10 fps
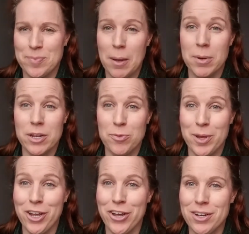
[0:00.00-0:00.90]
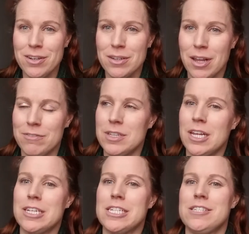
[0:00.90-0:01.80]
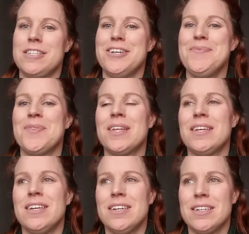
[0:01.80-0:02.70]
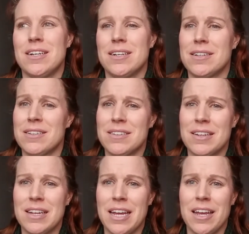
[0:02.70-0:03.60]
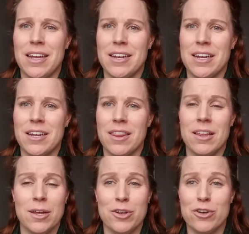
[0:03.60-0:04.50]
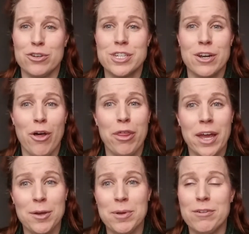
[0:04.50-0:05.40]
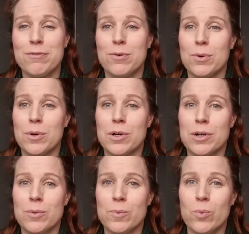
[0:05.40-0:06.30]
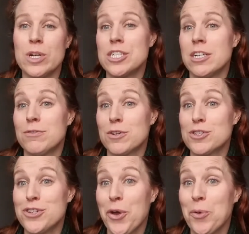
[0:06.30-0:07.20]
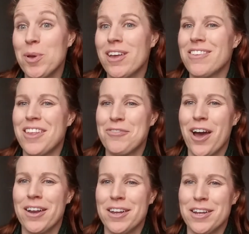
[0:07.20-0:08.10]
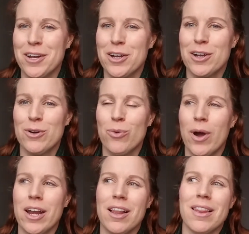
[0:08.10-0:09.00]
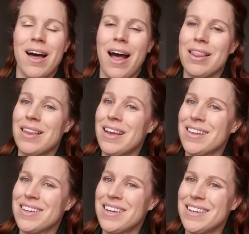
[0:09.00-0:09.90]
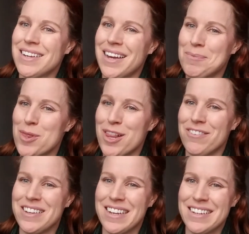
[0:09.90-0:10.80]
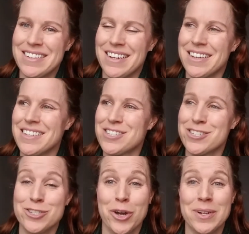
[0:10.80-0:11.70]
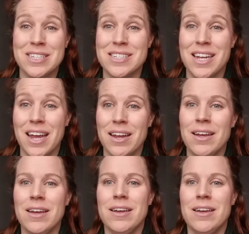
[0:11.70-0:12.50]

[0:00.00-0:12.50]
But it's been good. Loving London still. And the Londoners can all thank me for wishing for snow because they've gotten it quite a lot lately, and I'm loving it. It's snowy today.